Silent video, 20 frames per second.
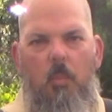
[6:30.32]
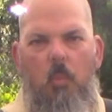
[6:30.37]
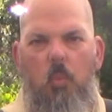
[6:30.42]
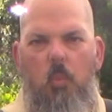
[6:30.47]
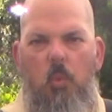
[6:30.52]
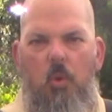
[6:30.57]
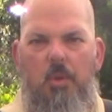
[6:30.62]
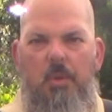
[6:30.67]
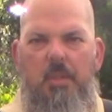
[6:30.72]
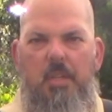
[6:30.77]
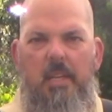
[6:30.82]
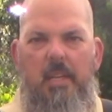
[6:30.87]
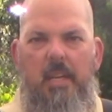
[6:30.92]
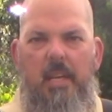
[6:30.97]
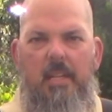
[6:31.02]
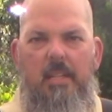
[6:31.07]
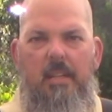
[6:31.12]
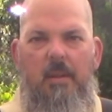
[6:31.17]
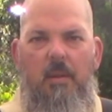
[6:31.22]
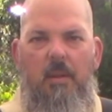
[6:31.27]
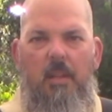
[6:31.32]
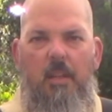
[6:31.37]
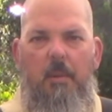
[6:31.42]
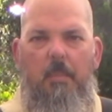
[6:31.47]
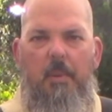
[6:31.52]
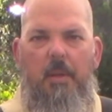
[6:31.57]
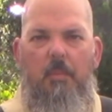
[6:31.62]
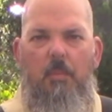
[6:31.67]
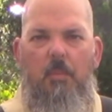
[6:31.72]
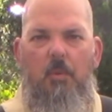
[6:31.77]
We'll get to a little
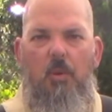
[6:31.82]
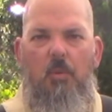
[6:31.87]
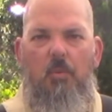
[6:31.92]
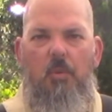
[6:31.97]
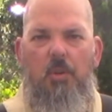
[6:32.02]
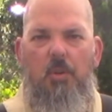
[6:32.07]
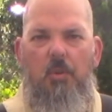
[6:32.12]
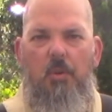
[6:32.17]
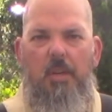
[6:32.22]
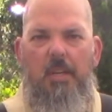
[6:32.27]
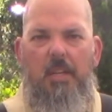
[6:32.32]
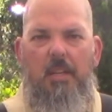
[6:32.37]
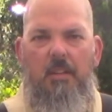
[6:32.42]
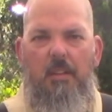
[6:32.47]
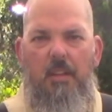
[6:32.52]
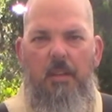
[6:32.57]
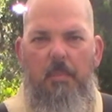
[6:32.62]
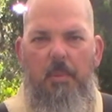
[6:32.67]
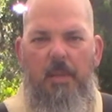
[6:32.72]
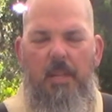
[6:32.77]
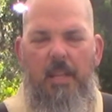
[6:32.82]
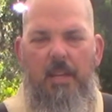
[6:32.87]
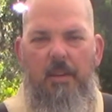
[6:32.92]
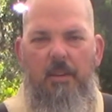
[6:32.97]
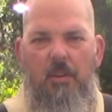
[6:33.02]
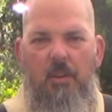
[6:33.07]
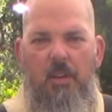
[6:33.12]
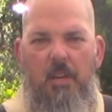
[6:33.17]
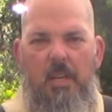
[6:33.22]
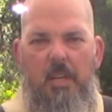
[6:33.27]
bit more recording a little bit
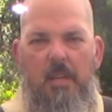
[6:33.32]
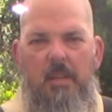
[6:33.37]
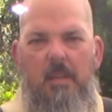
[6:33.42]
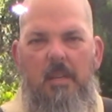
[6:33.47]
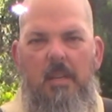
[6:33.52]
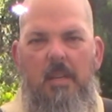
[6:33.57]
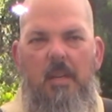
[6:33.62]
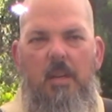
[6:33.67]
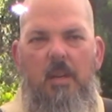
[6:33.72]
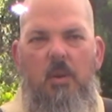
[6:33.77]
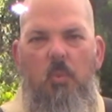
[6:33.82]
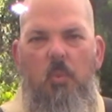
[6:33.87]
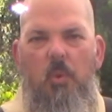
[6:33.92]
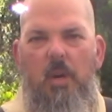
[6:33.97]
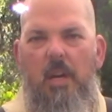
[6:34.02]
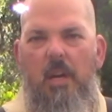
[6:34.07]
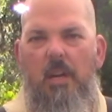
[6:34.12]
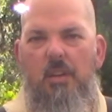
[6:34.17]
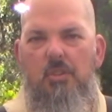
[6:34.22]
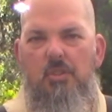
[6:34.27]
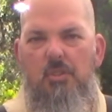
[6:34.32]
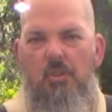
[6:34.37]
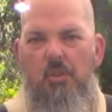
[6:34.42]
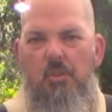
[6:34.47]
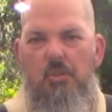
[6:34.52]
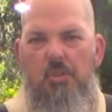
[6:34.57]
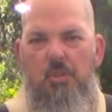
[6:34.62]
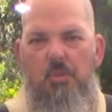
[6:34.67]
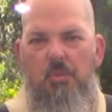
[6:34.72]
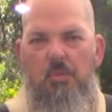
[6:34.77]
later on, where I'll show
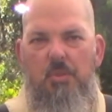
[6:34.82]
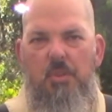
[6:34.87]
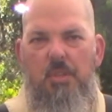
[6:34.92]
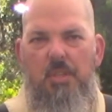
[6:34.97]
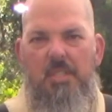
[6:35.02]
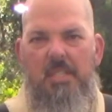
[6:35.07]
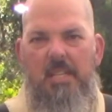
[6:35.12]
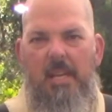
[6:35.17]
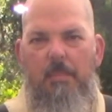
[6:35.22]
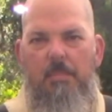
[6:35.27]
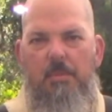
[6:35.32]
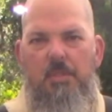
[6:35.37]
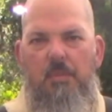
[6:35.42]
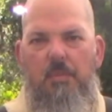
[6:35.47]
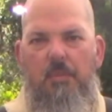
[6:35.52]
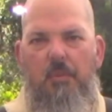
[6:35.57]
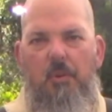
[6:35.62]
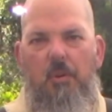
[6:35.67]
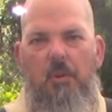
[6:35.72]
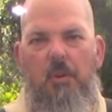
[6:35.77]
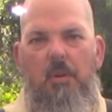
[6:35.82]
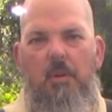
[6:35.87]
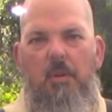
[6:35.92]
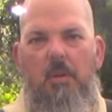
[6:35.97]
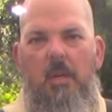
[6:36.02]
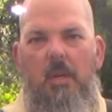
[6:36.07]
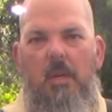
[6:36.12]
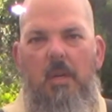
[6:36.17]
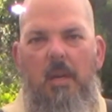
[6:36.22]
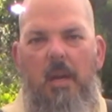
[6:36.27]
you the steps for
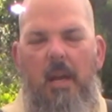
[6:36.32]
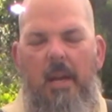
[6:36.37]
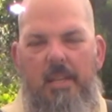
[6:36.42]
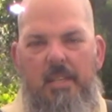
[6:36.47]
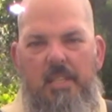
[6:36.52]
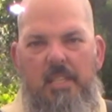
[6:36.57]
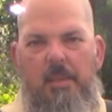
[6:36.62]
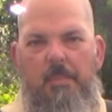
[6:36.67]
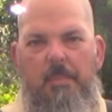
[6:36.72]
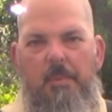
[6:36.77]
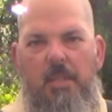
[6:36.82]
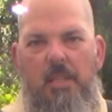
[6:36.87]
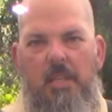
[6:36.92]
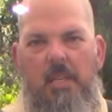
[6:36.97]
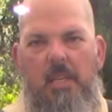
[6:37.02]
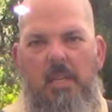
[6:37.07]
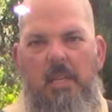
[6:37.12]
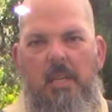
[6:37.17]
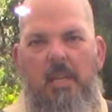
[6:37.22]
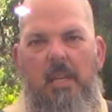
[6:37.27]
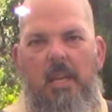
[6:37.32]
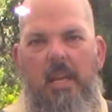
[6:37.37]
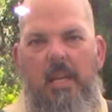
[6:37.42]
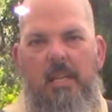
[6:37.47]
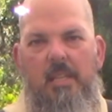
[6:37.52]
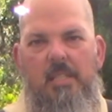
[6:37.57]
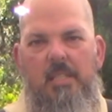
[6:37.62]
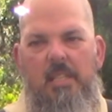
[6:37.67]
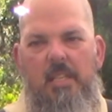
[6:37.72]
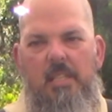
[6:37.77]
a deep clean
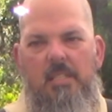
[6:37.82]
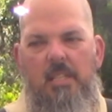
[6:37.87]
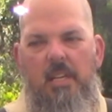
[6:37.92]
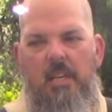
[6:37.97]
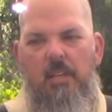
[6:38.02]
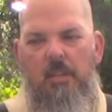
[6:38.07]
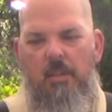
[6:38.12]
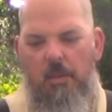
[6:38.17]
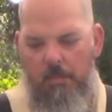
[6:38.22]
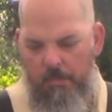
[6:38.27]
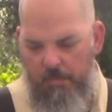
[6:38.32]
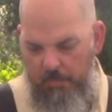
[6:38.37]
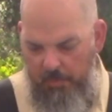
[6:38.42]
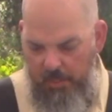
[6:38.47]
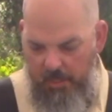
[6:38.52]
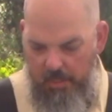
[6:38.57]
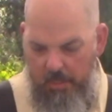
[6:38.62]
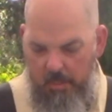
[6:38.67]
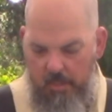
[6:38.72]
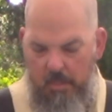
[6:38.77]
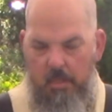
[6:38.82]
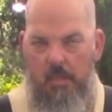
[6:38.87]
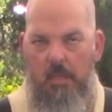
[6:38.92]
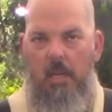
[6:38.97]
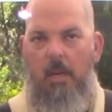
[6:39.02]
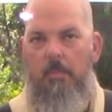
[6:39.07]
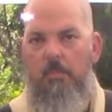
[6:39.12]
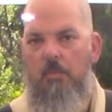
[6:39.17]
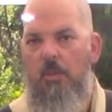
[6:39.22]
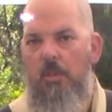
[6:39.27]
and season at home, because
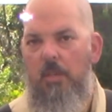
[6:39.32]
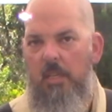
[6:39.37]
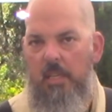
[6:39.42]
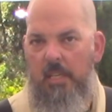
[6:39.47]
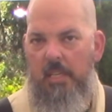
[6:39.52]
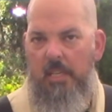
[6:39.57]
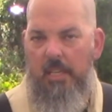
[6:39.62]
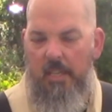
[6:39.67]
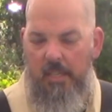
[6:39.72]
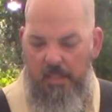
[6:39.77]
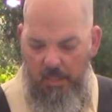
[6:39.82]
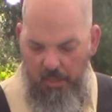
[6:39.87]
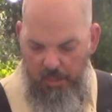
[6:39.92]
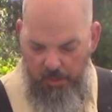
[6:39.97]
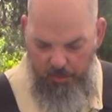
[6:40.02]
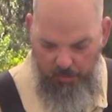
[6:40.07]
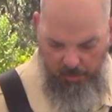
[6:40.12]
I'm going to need it in a little